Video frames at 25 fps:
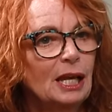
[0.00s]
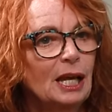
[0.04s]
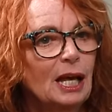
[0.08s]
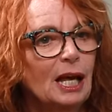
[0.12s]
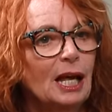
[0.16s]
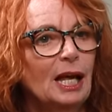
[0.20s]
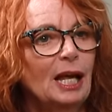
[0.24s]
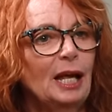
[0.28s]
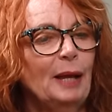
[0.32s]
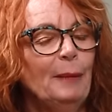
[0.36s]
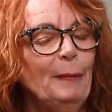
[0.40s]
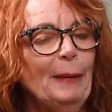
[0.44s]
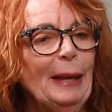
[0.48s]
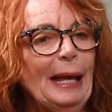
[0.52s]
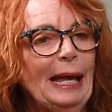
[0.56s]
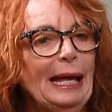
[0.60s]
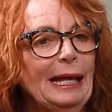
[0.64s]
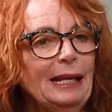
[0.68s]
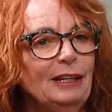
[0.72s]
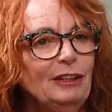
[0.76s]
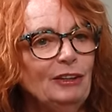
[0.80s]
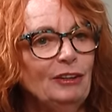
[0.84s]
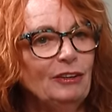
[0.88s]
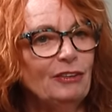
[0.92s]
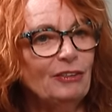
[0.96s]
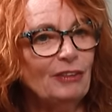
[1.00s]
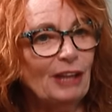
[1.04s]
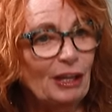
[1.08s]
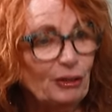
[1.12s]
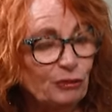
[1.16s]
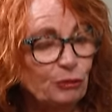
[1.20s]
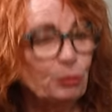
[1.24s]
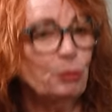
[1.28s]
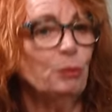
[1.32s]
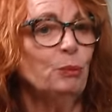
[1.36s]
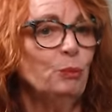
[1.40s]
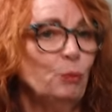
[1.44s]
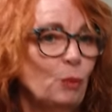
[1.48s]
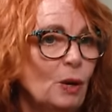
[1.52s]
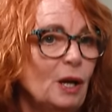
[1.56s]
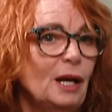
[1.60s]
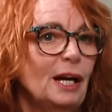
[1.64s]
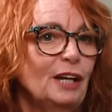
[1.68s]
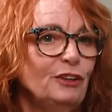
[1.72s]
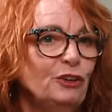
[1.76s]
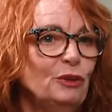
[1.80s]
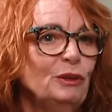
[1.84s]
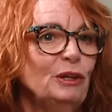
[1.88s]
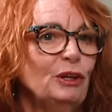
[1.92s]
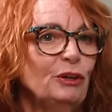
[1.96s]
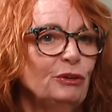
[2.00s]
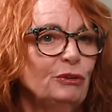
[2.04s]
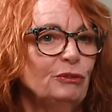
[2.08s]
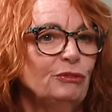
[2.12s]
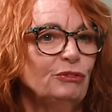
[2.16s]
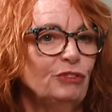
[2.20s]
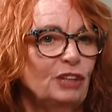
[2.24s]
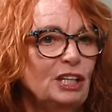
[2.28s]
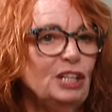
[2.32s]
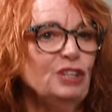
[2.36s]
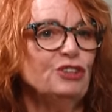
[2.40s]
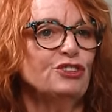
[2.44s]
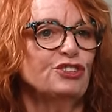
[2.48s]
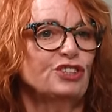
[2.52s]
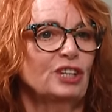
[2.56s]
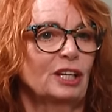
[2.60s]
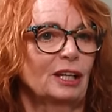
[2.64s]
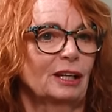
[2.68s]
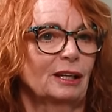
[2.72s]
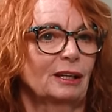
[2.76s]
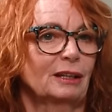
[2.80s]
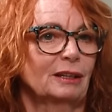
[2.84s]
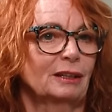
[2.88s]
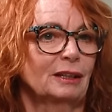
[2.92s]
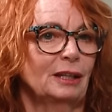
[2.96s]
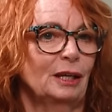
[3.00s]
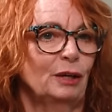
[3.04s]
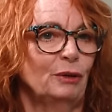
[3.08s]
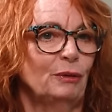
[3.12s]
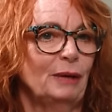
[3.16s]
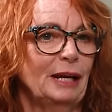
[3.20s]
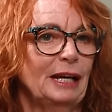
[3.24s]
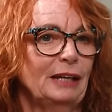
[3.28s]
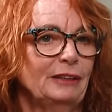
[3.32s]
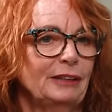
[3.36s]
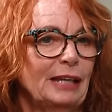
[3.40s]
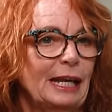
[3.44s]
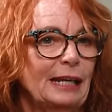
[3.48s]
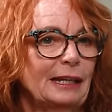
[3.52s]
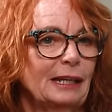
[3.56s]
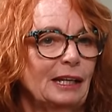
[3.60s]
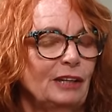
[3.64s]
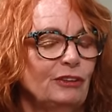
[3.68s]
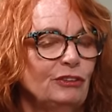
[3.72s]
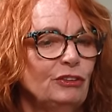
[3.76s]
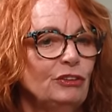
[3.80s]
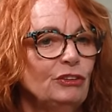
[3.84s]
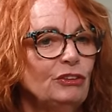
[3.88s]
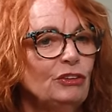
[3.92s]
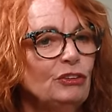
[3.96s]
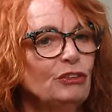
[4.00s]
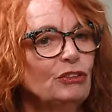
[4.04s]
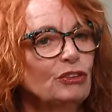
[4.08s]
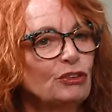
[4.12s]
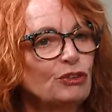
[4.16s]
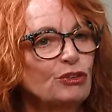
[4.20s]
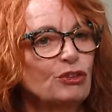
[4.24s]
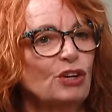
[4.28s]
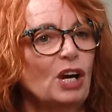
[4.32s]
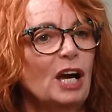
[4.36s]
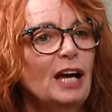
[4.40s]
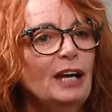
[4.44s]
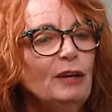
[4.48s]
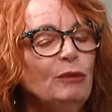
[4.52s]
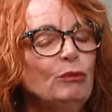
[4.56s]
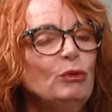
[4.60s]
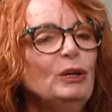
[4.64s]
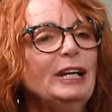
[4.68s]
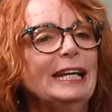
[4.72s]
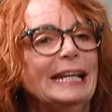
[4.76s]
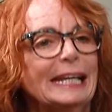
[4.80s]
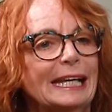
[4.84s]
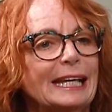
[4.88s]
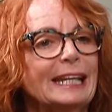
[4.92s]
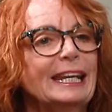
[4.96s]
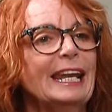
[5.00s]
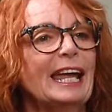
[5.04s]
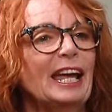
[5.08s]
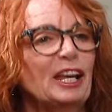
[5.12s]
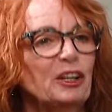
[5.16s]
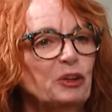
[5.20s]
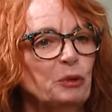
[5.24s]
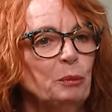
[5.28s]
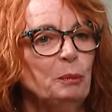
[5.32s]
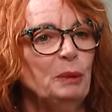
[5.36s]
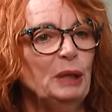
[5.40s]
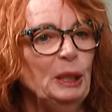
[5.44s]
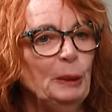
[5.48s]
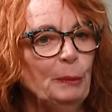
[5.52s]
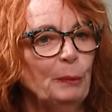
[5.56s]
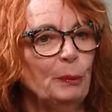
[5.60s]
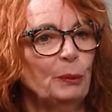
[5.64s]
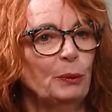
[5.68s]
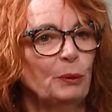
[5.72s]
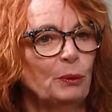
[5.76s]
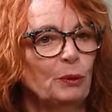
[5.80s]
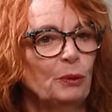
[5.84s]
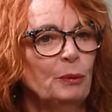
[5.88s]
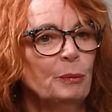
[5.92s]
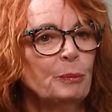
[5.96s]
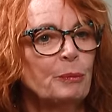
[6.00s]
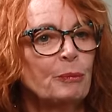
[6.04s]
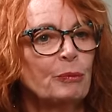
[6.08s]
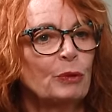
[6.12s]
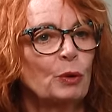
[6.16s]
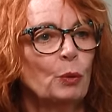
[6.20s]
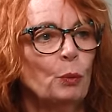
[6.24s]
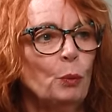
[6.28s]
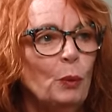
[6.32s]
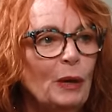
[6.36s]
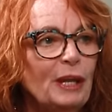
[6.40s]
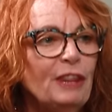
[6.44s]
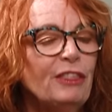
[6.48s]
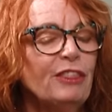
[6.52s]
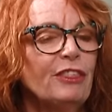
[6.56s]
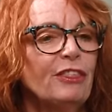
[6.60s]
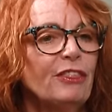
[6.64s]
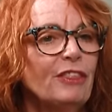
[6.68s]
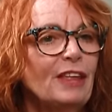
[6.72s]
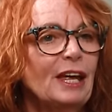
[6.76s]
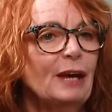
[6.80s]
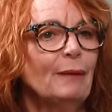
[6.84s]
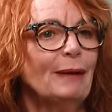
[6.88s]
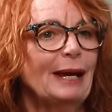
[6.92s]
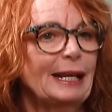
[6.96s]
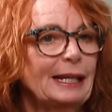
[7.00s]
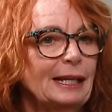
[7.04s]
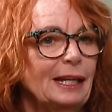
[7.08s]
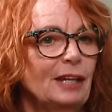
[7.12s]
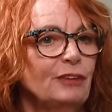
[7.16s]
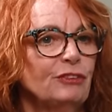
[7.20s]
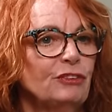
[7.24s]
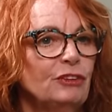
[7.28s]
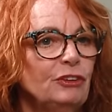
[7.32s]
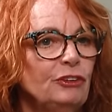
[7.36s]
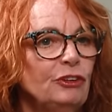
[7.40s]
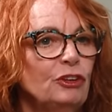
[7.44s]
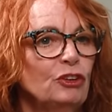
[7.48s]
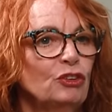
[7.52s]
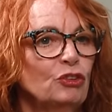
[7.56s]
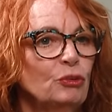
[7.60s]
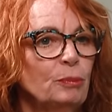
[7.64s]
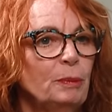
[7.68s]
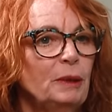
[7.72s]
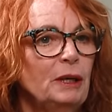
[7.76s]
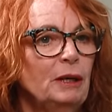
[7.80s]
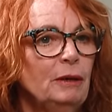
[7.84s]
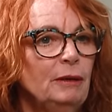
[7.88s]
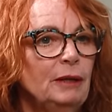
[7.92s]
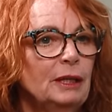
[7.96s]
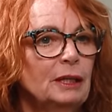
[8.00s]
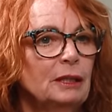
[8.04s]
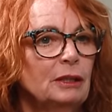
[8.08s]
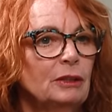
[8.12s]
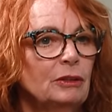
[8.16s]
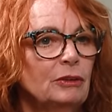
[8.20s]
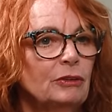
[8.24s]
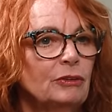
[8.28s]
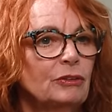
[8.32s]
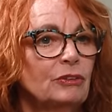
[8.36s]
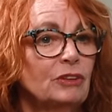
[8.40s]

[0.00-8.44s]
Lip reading: And that's why I do a lot of teaching around adolescence, is to try and reconnect people with their adolescent experience.